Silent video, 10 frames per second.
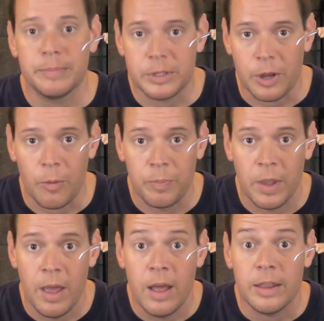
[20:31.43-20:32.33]
So
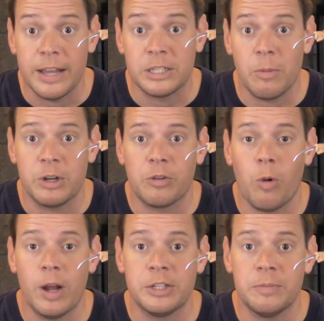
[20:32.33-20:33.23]
thanks so much for
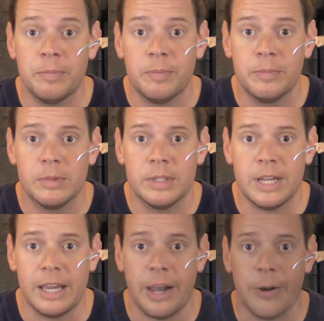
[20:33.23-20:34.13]
watching.
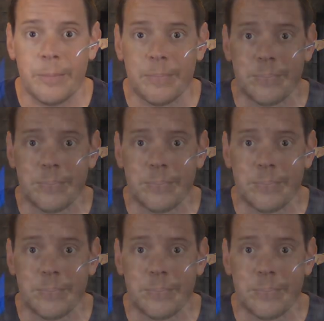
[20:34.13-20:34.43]
Take care.